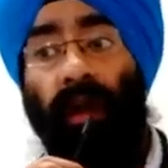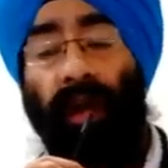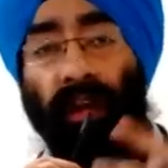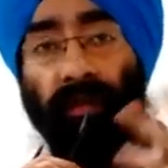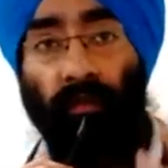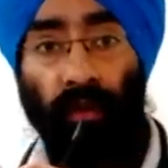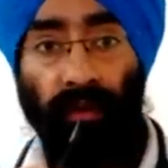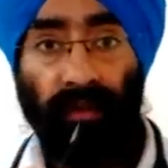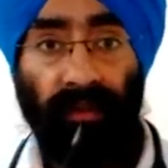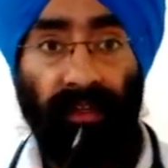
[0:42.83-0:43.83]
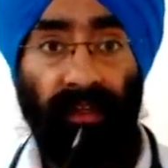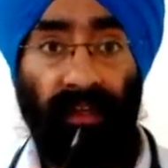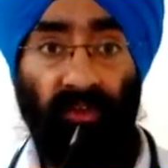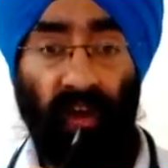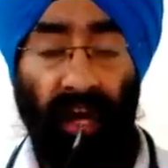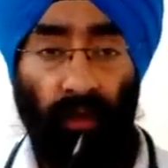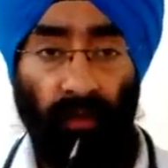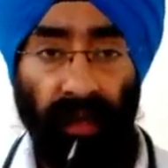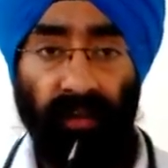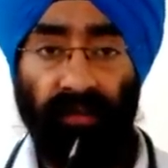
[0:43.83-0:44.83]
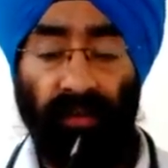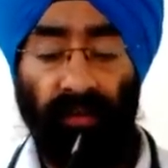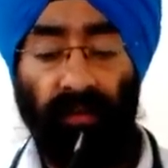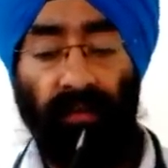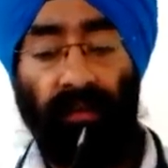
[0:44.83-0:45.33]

involuntary ejaculation.